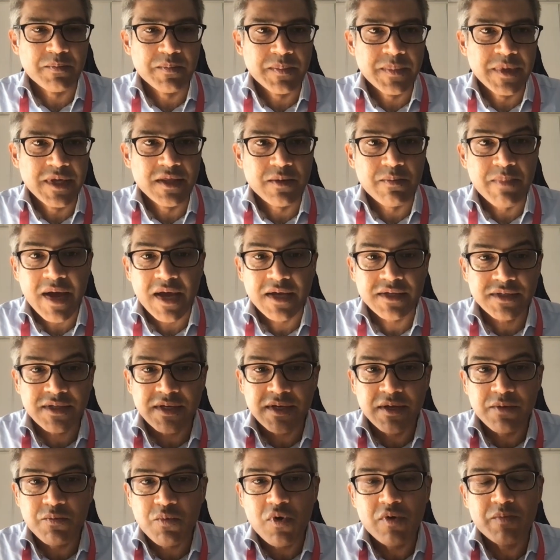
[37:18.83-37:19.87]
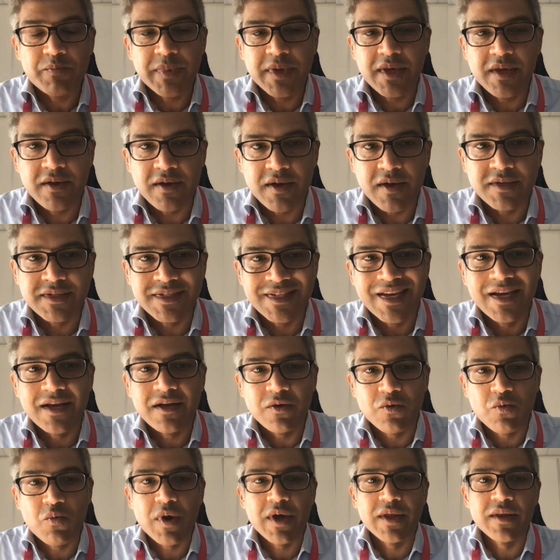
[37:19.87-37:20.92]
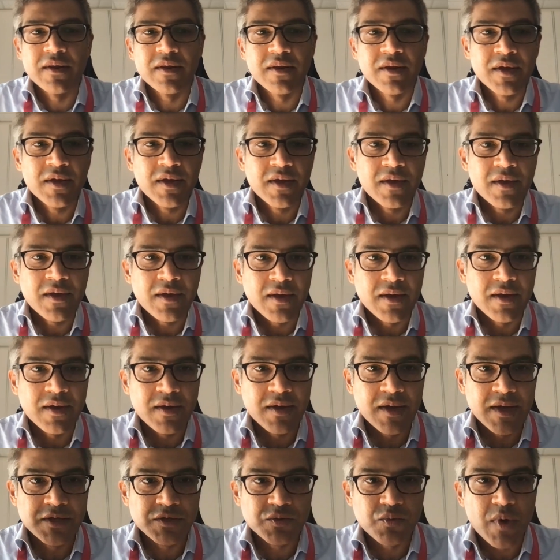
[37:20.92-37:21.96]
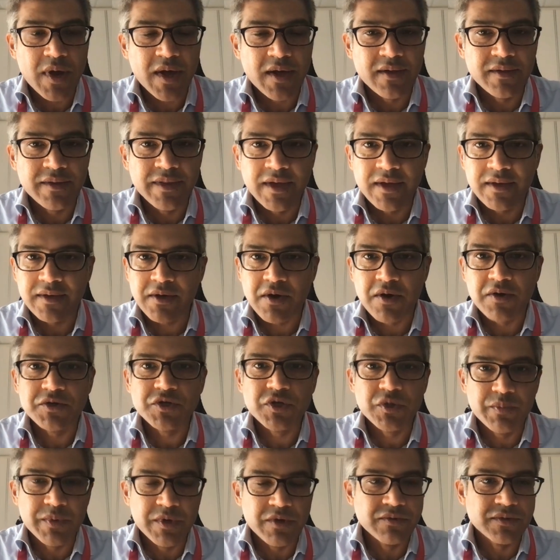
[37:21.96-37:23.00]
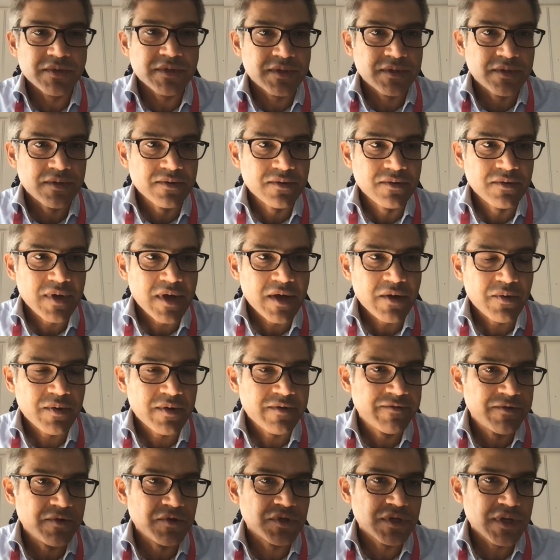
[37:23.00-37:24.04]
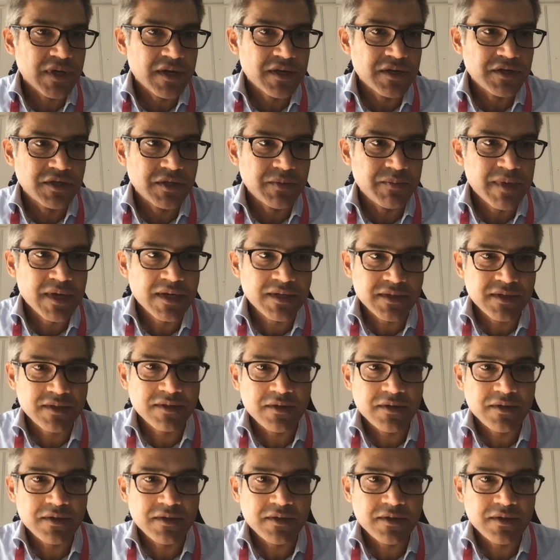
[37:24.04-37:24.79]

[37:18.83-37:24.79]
the best. And it won't be a single one as well that contributes to our future energy mix.